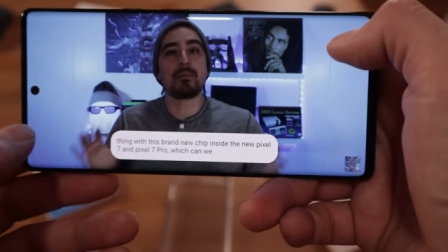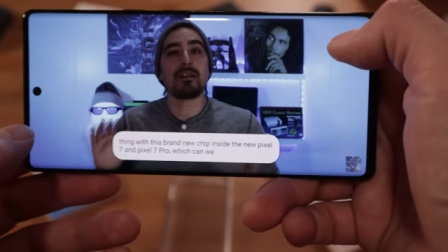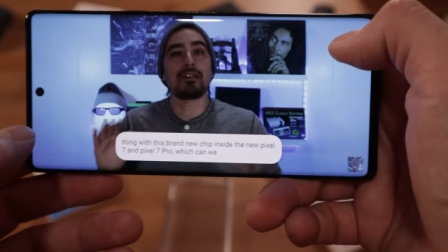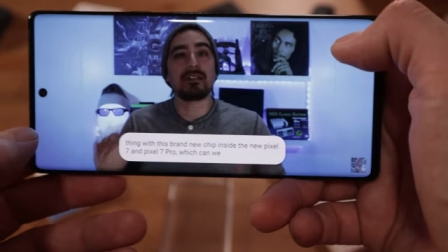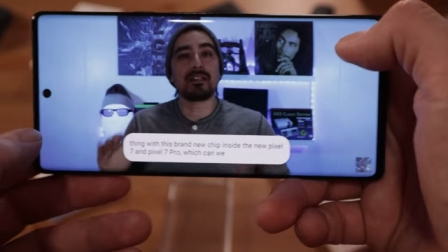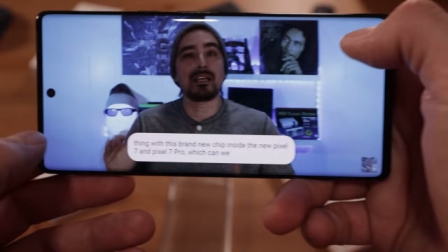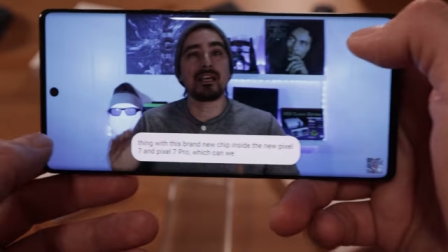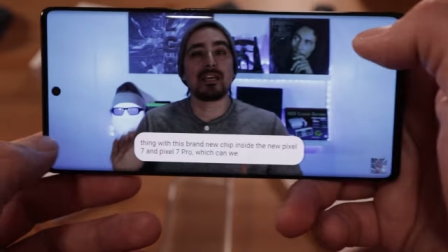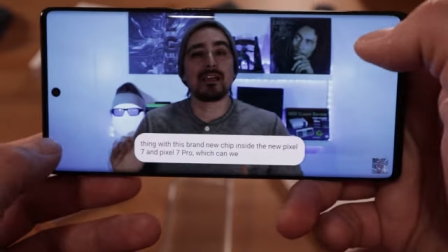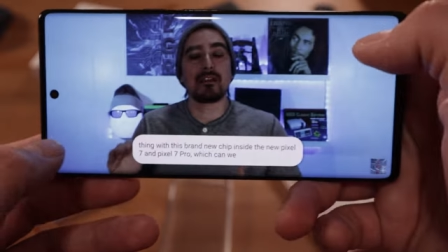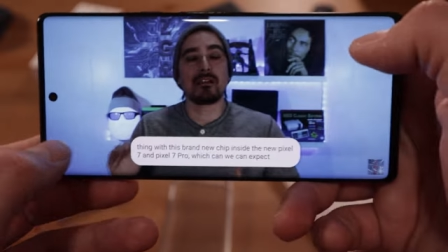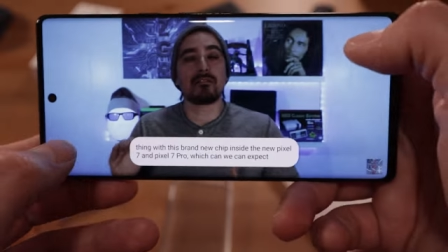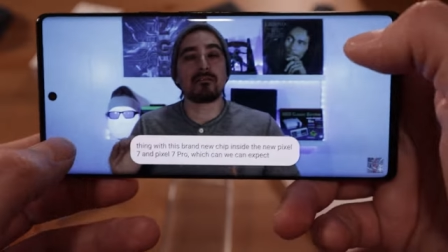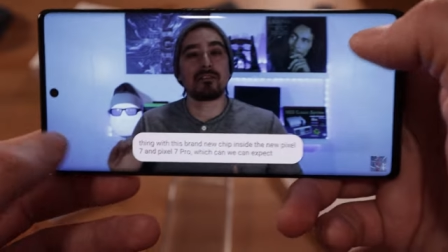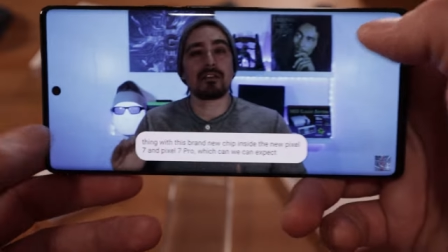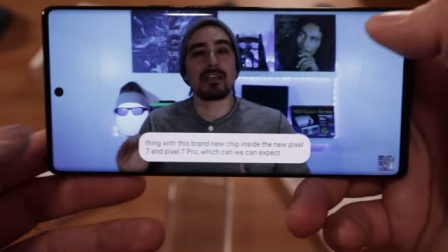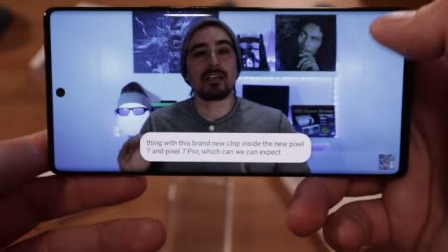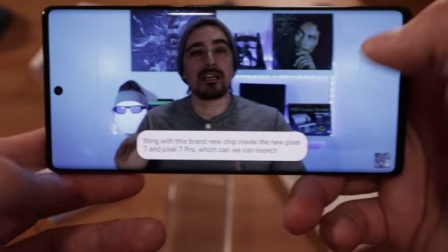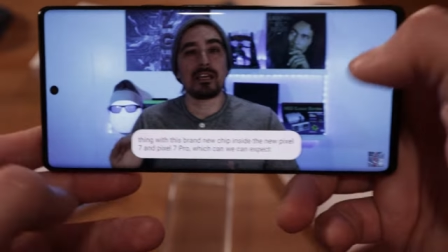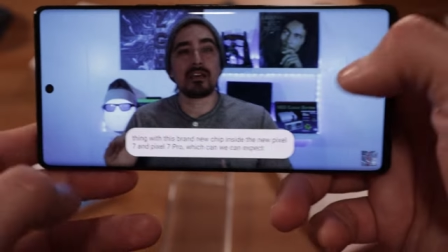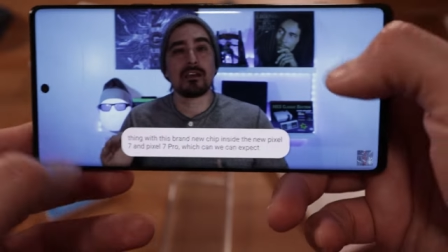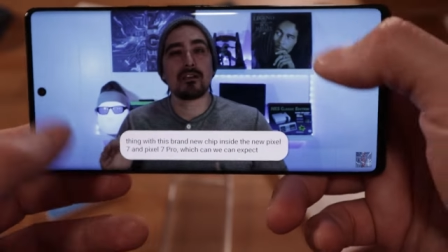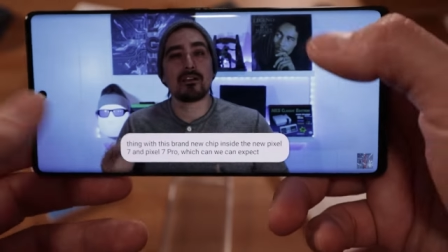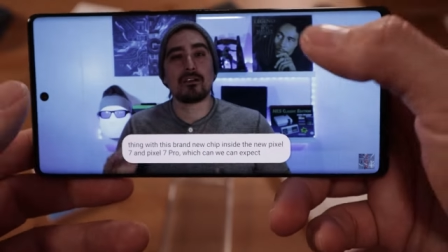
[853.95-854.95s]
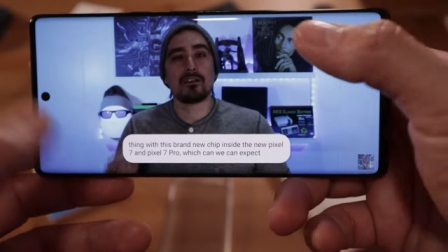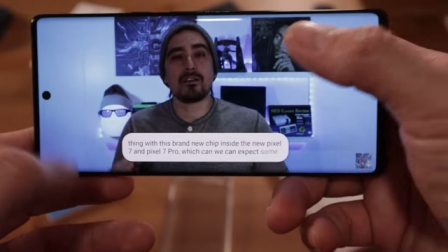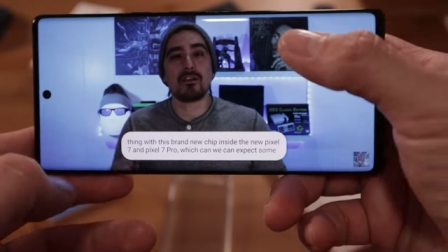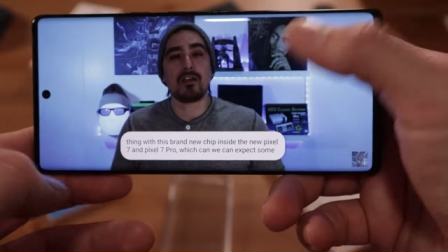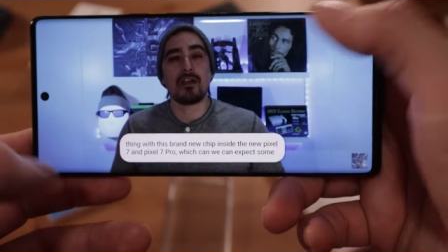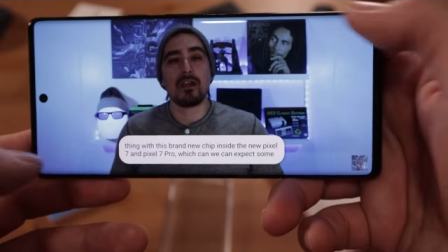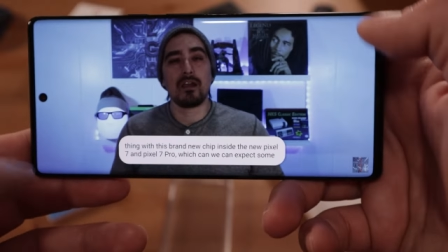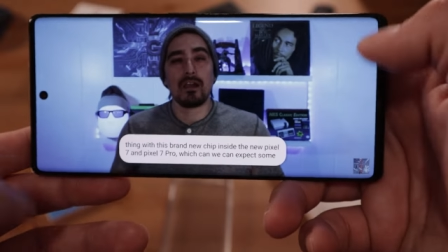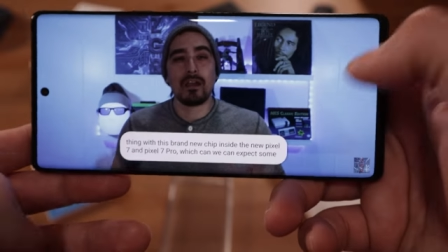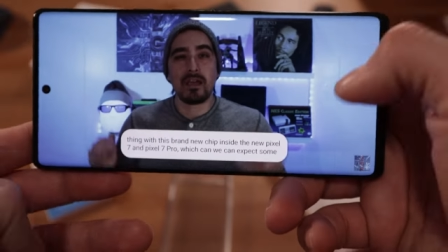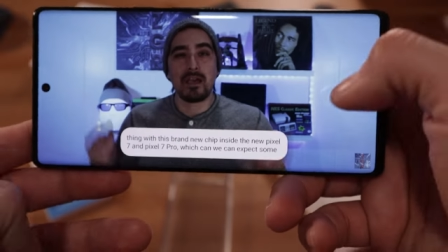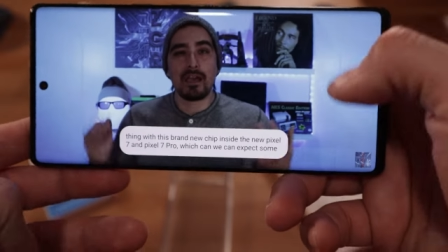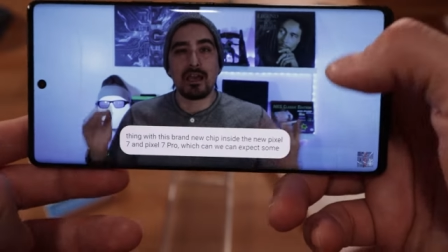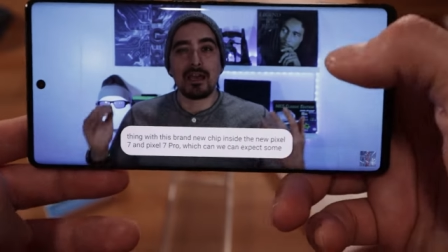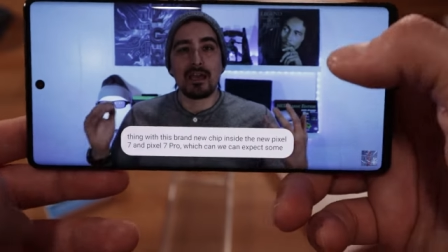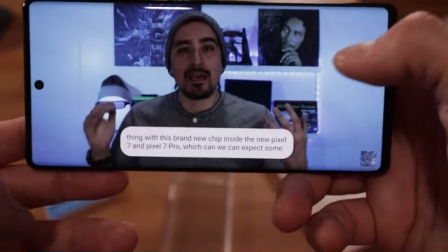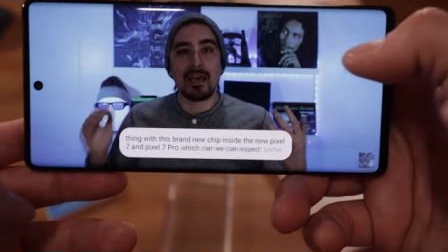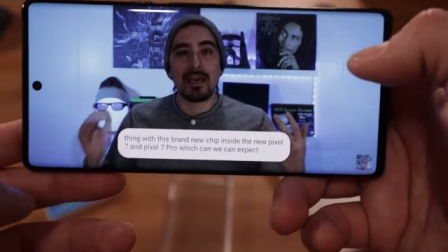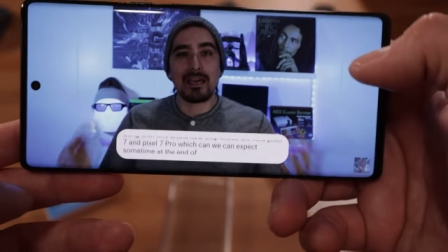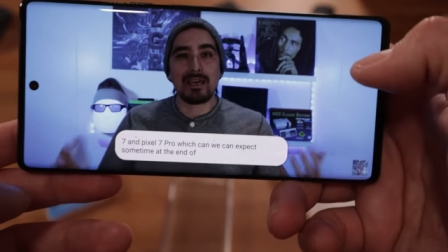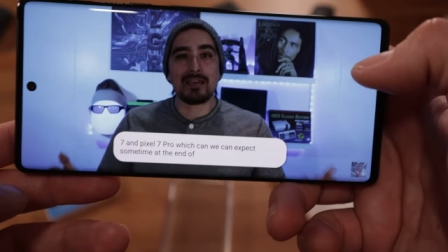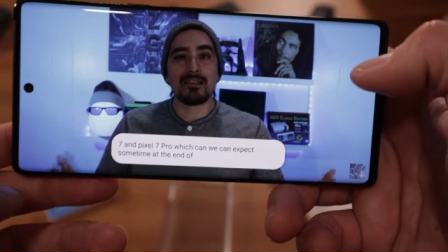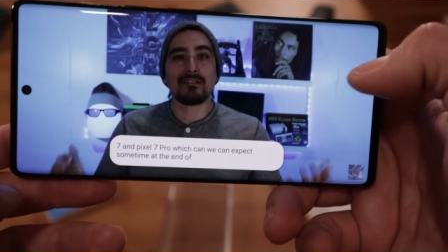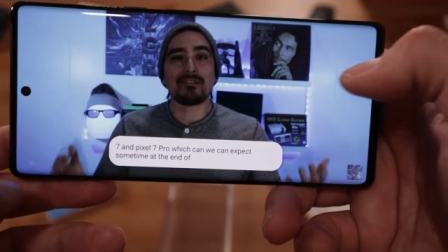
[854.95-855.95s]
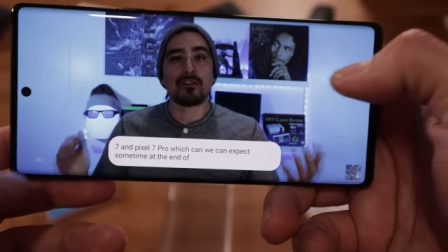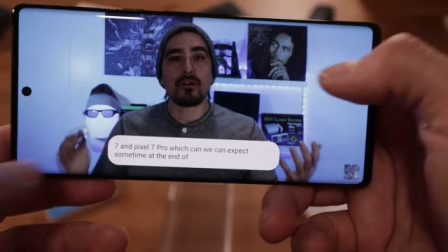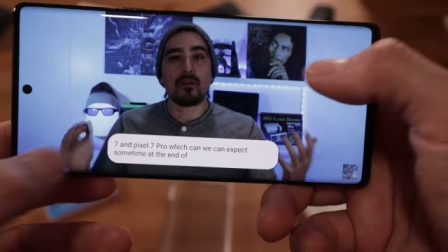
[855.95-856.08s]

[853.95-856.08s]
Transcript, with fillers: I personally don't like having